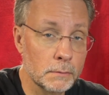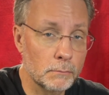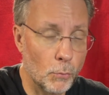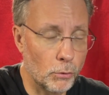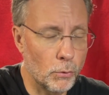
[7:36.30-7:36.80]

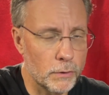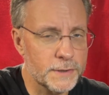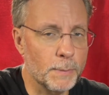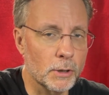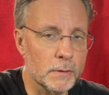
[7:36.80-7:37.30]
More
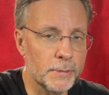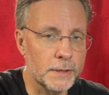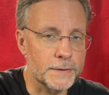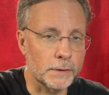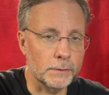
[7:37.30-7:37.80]
horsepower,
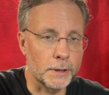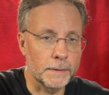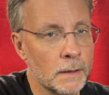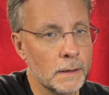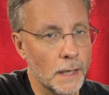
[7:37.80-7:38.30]
basically.
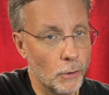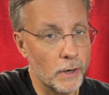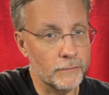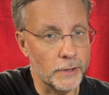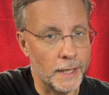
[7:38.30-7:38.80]

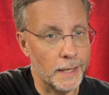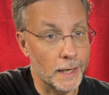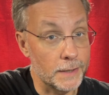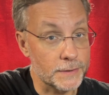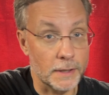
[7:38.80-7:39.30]
However,
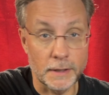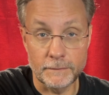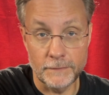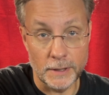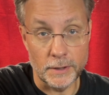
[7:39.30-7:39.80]
AI is getting
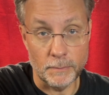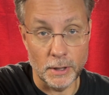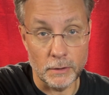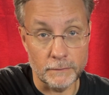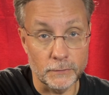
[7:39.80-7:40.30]
very
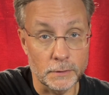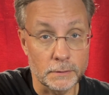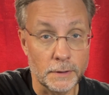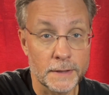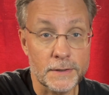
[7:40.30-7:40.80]
powerful.
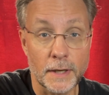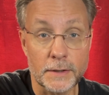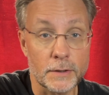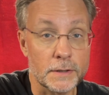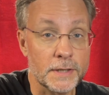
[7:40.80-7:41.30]
It's like
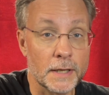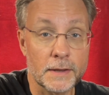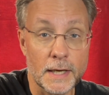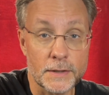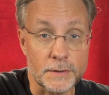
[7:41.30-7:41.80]
there are
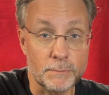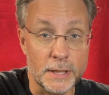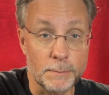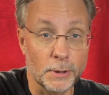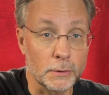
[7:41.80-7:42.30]
10,000
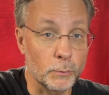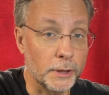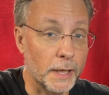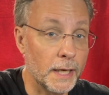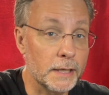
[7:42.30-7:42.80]
people, and
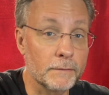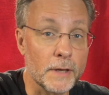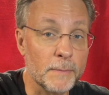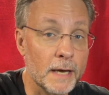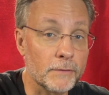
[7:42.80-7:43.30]
when any of
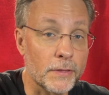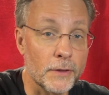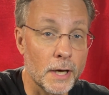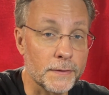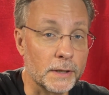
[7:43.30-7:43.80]
them have a
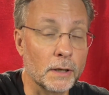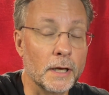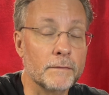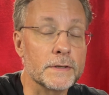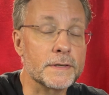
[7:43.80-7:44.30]
thought, they all
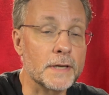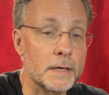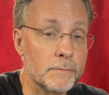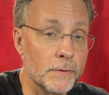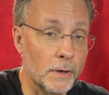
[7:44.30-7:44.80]
have the
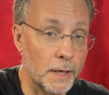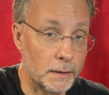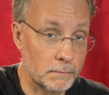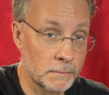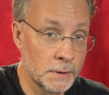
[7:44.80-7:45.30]
same
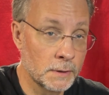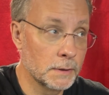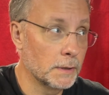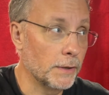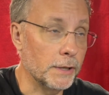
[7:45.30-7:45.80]
thought.
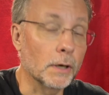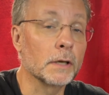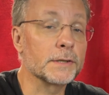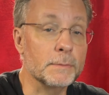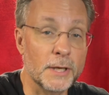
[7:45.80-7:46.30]
The
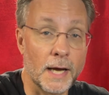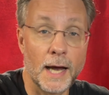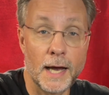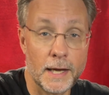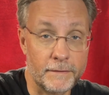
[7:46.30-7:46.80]
ultimate
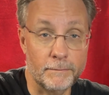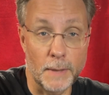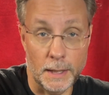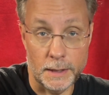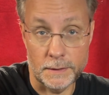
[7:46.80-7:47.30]
hive
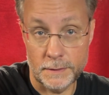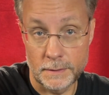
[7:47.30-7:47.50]
mind.